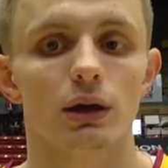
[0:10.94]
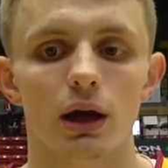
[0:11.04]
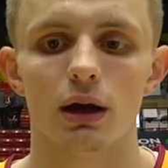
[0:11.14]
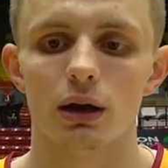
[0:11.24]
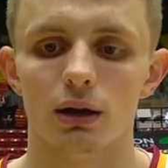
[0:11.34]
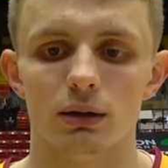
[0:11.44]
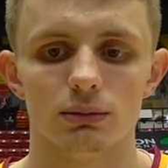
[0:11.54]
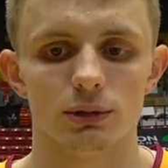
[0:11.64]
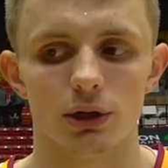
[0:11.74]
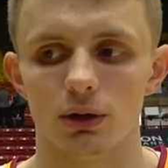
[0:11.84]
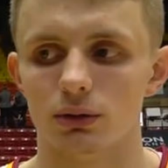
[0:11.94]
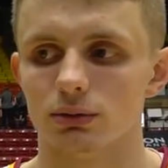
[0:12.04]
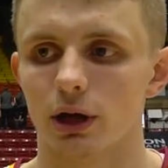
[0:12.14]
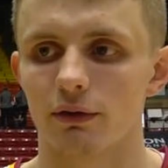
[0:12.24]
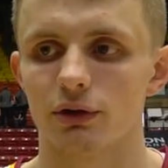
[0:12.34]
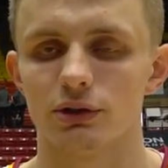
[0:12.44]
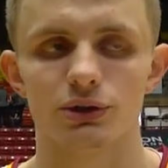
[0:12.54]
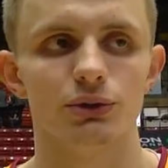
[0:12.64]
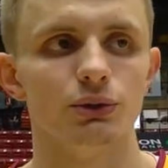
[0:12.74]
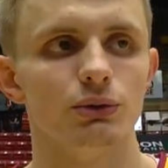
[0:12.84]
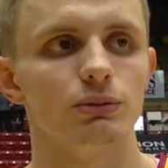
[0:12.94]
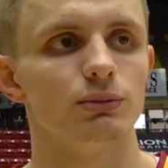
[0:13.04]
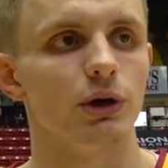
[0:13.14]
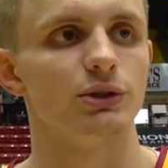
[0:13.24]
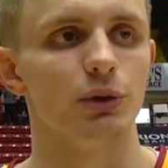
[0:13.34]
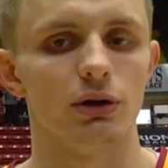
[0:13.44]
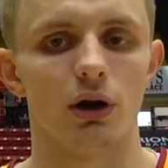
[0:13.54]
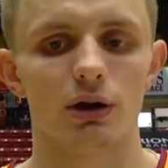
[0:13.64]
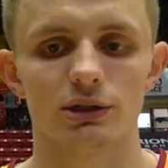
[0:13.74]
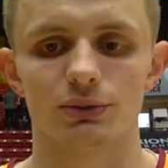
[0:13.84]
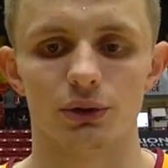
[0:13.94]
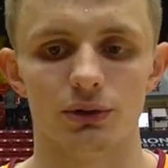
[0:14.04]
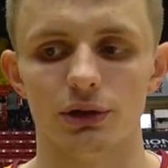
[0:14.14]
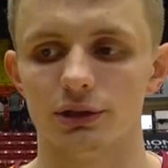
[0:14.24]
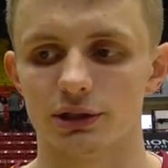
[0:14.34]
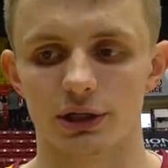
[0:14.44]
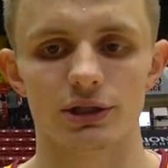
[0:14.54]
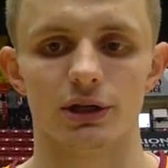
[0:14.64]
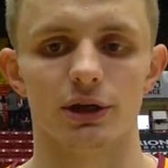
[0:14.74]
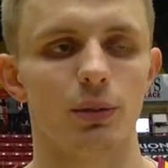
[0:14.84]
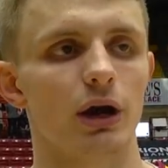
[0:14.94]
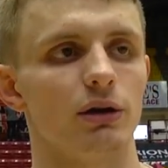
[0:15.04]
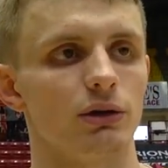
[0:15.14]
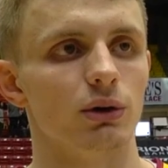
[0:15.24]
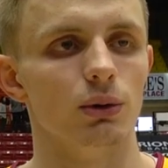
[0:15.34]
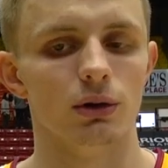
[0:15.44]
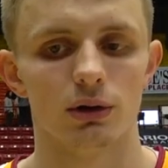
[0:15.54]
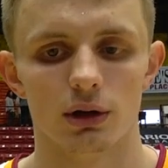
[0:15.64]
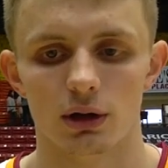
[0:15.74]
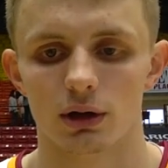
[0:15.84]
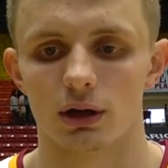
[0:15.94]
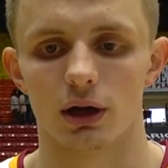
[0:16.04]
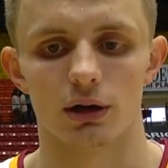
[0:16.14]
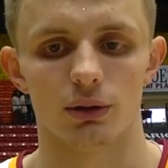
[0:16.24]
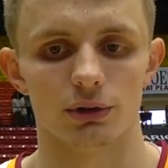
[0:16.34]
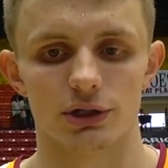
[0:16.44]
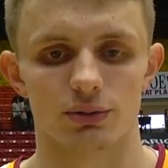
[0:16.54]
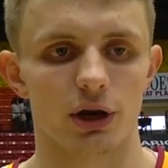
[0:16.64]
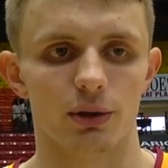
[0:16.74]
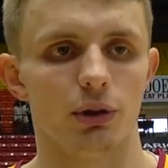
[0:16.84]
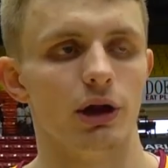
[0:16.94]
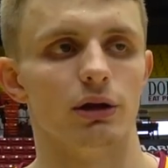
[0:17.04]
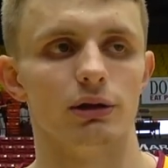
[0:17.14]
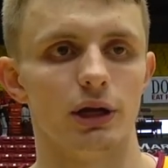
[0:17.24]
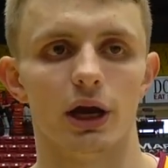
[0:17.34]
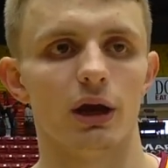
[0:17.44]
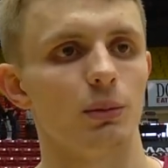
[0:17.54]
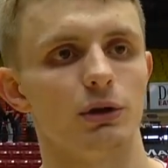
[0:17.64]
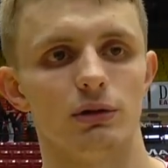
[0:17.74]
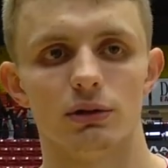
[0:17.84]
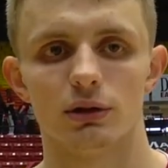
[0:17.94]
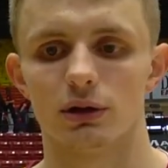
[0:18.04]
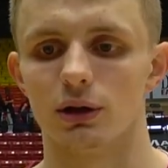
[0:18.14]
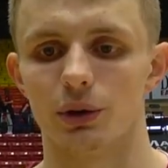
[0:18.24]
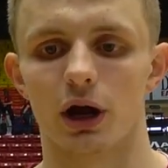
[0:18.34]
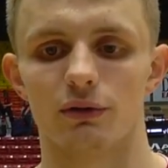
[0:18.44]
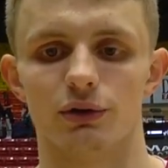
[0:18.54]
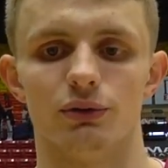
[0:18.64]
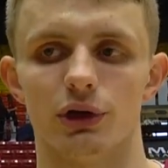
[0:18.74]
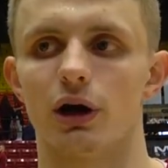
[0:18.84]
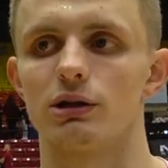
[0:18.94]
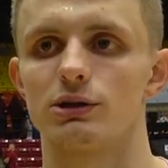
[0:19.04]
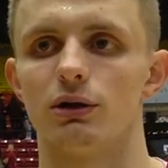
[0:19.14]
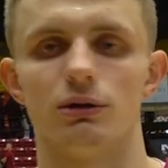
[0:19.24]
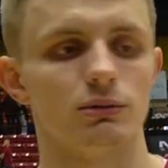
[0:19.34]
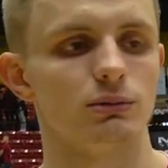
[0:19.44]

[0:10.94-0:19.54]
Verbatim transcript: Yeah, uh, you know, after those two buzzer beater losses, we were really just itching to get back on the court, and uh, we are just ready to play another game, and uh, we got off to a really hot start.